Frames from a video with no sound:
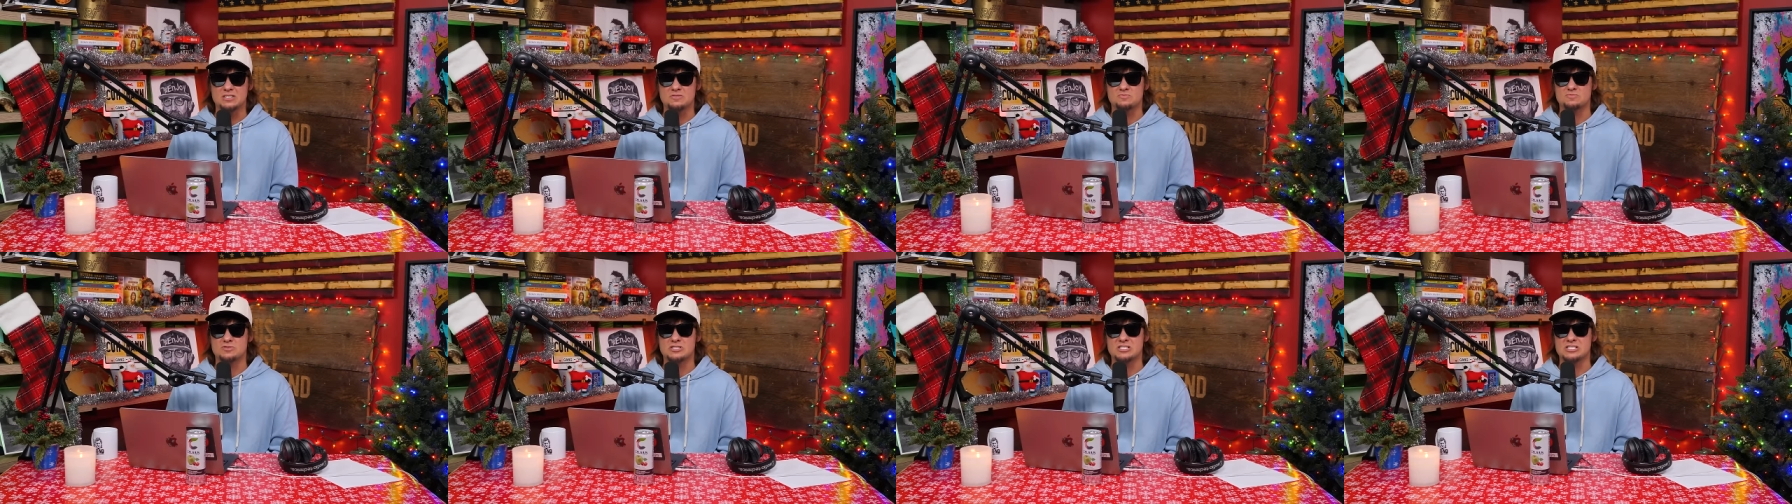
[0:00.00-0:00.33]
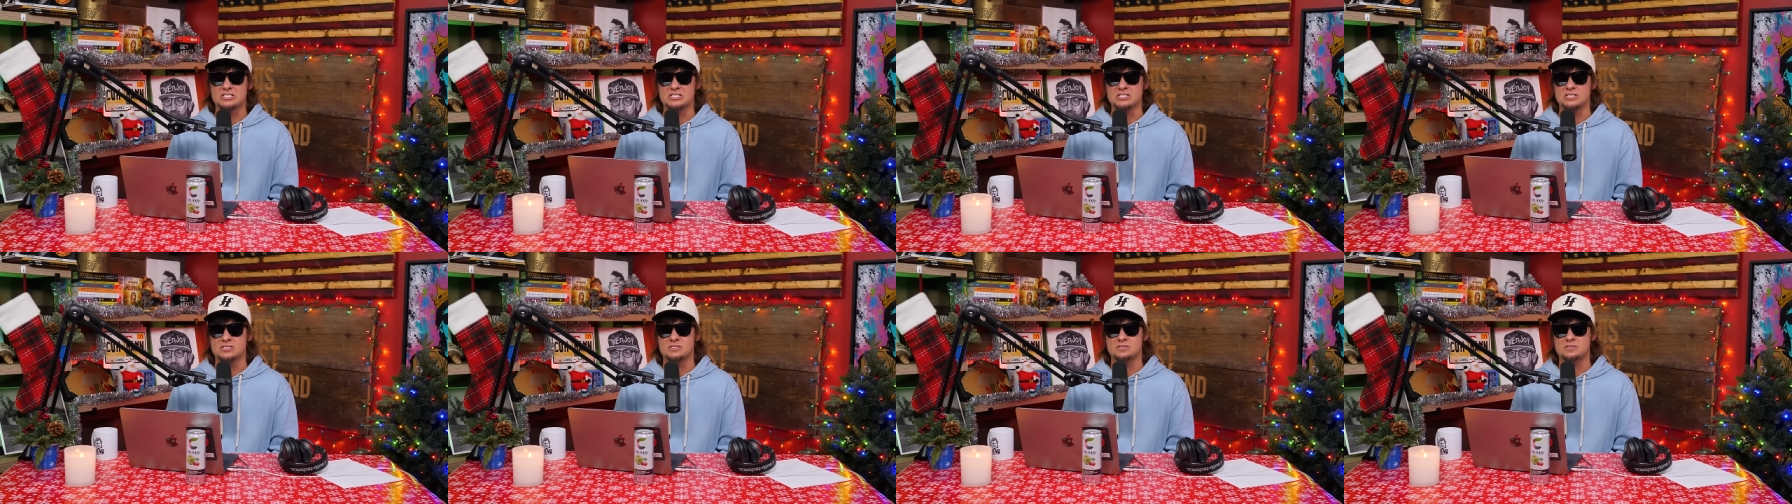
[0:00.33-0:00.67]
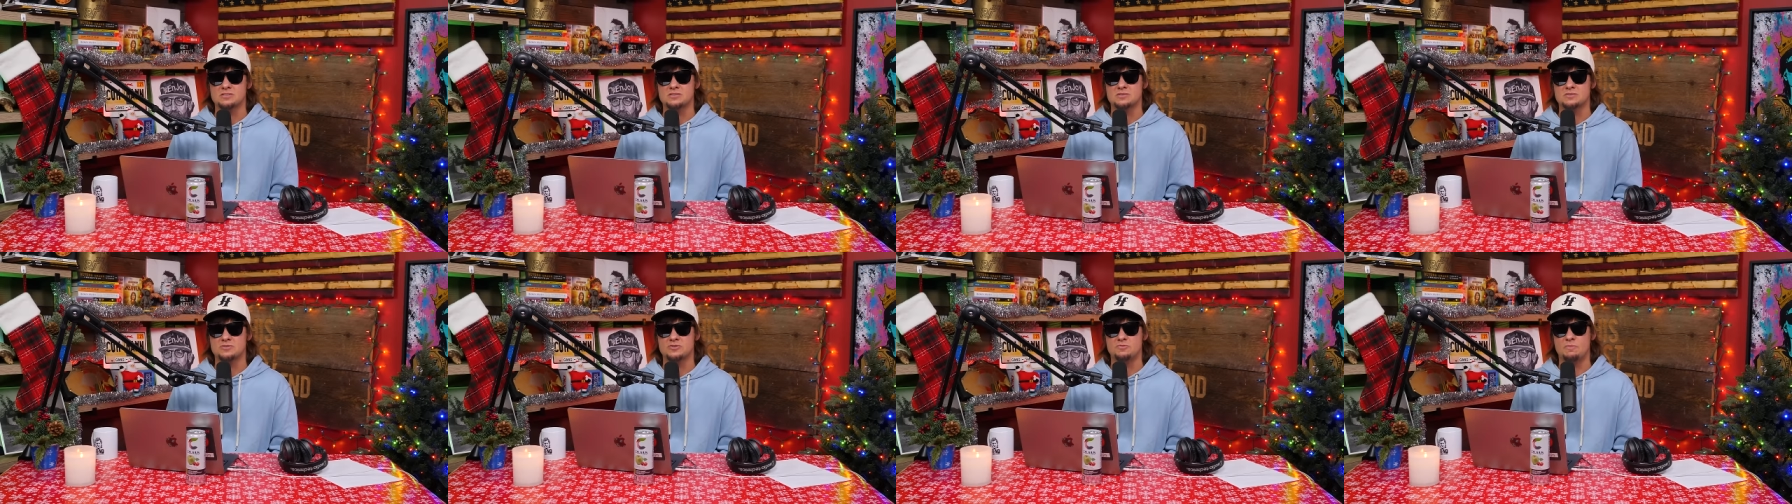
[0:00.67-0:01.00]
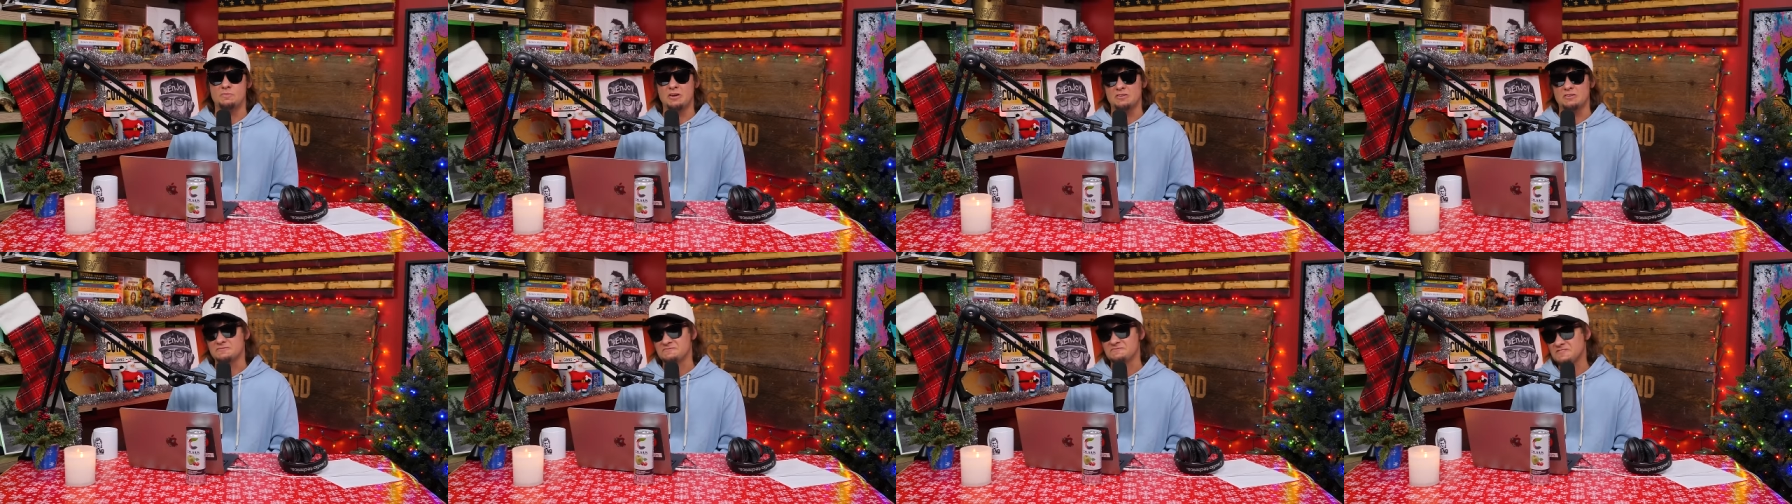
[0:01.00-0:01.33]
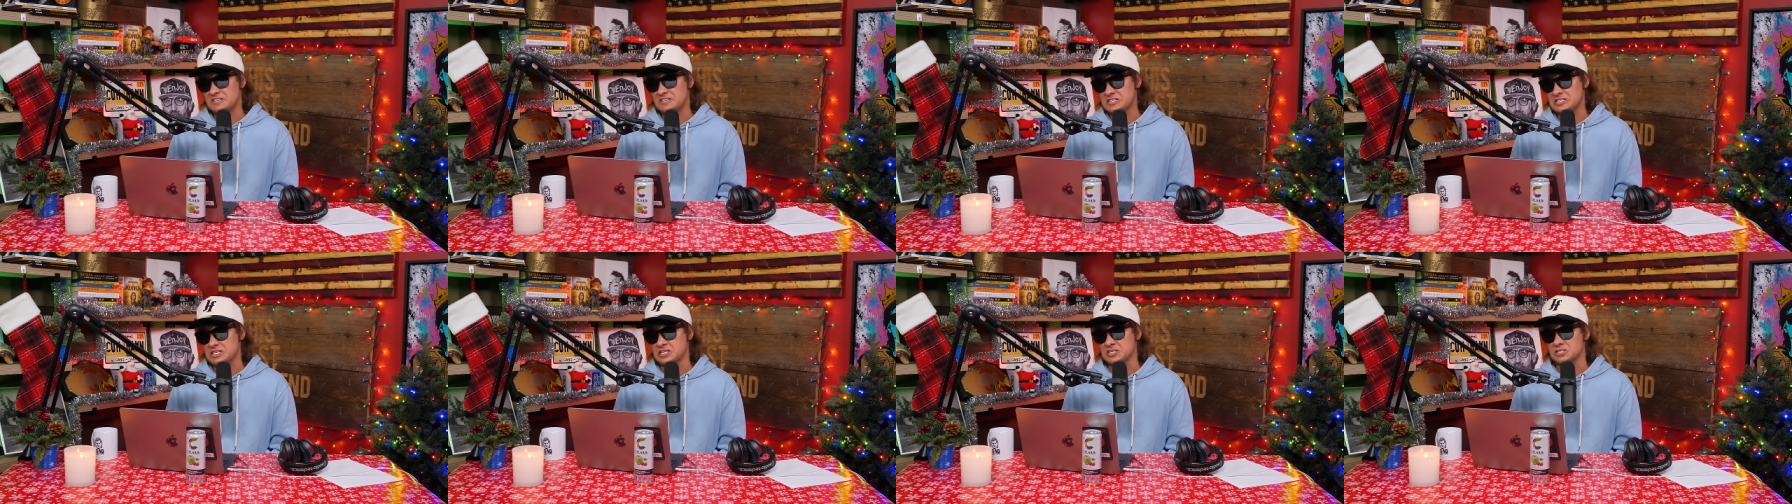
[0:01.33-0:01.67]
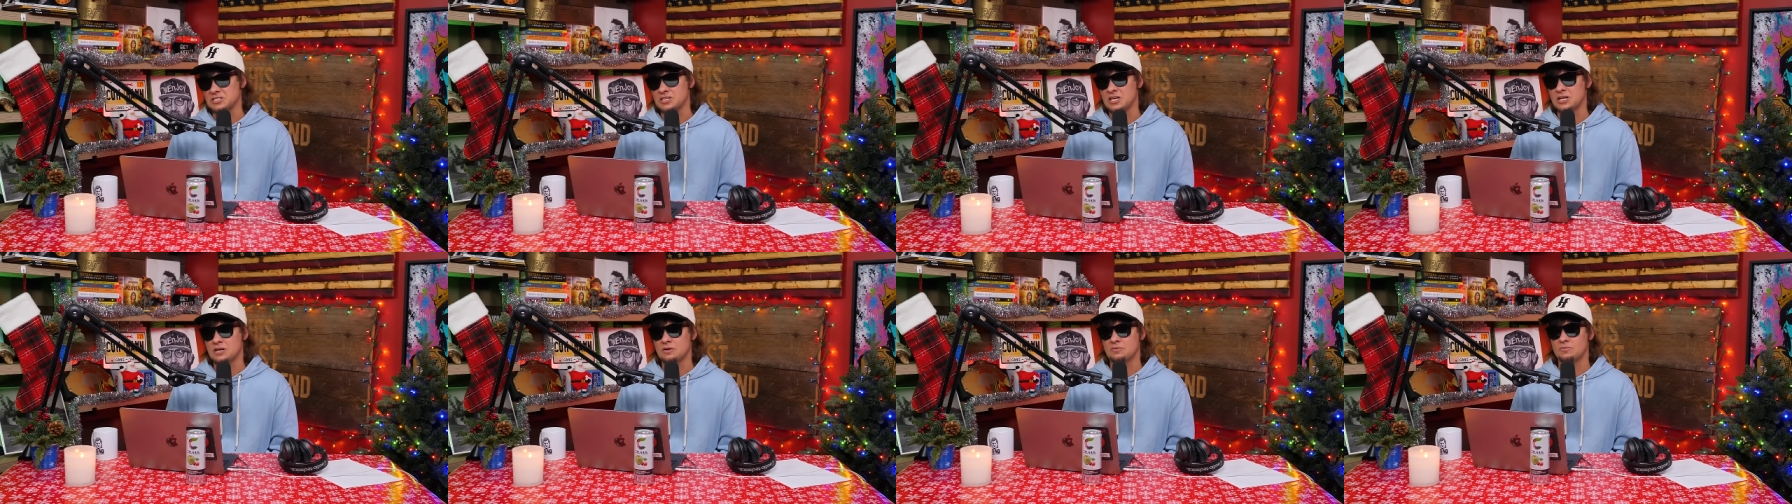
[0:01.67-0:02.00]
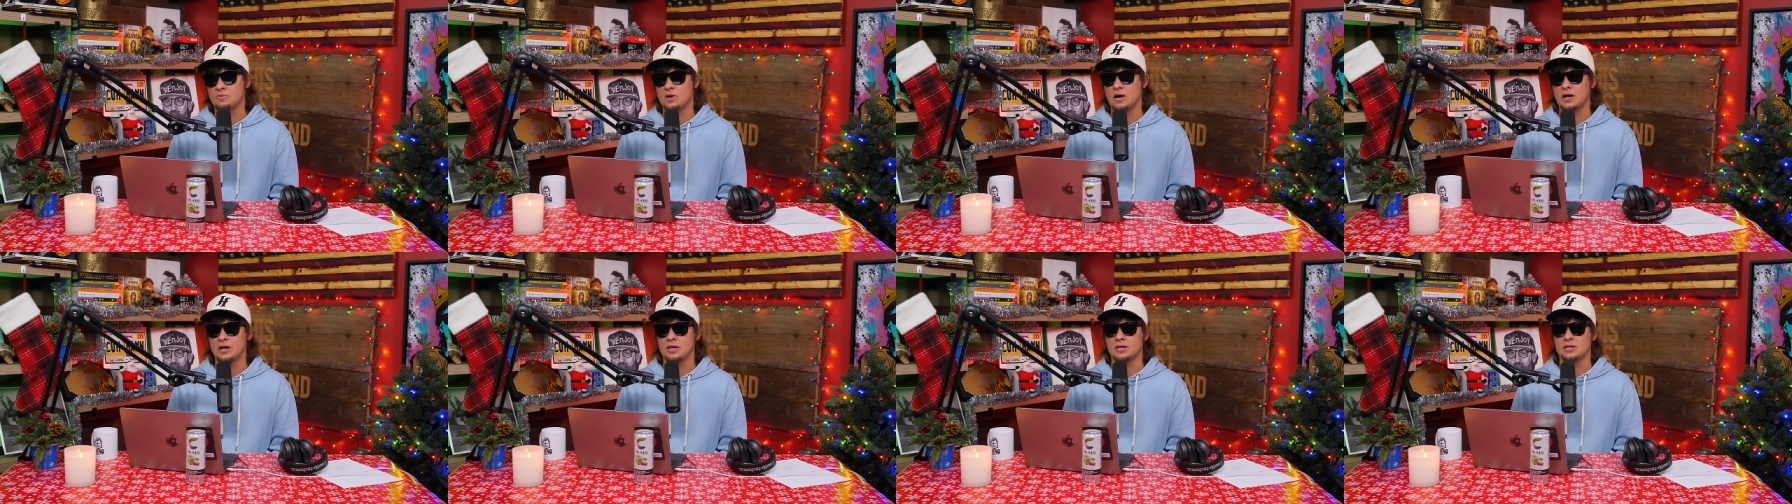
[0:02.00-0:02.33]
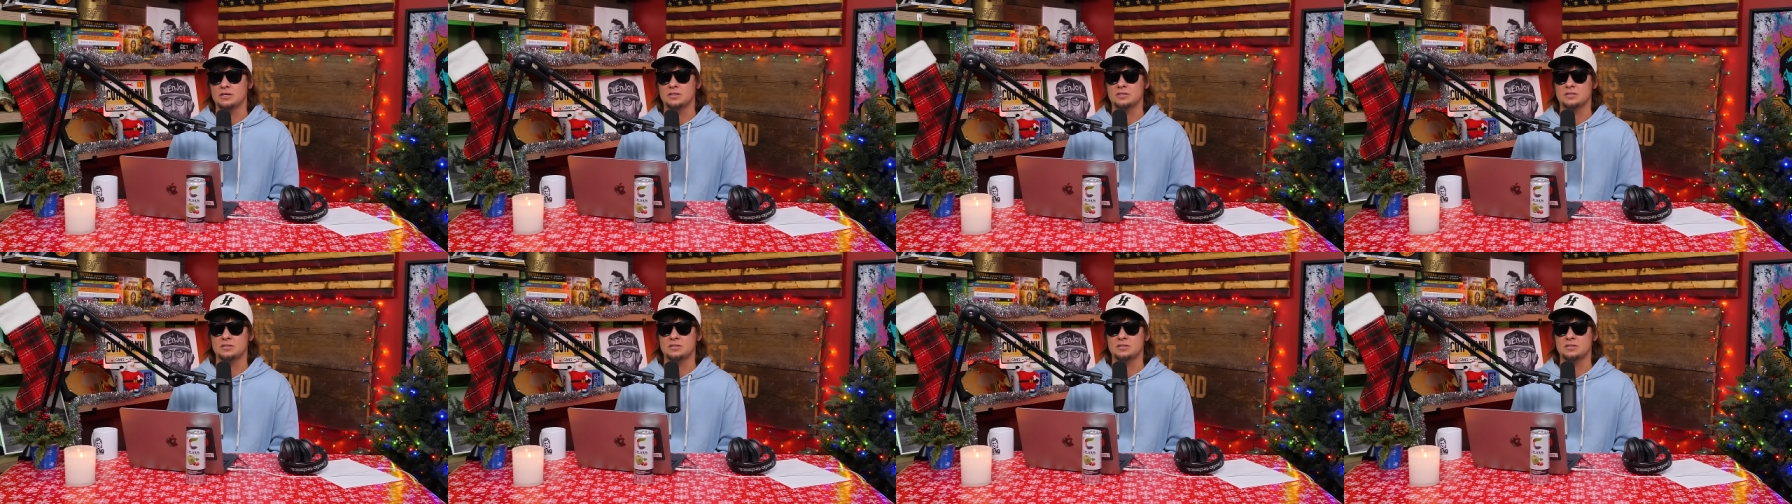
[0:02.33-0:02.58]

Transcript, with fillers: it right. You better fucking get it right.